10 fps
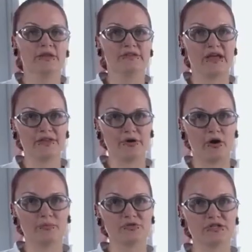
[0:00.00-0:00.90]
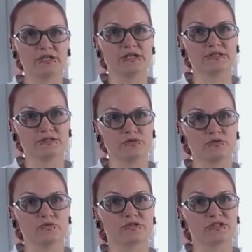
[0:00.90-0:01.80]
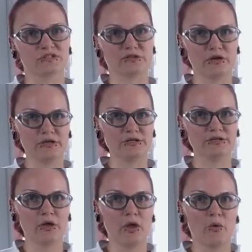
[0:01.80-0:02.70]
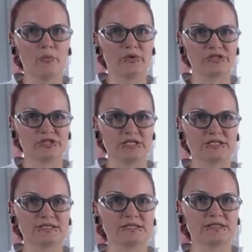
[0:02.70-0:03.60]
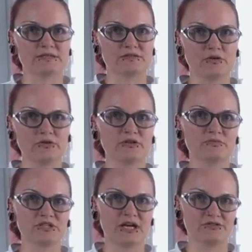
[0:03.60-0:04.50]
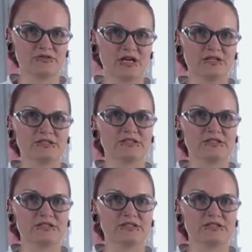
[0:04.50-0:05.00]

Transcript: The other option is to use a solid, which is sodium tartrate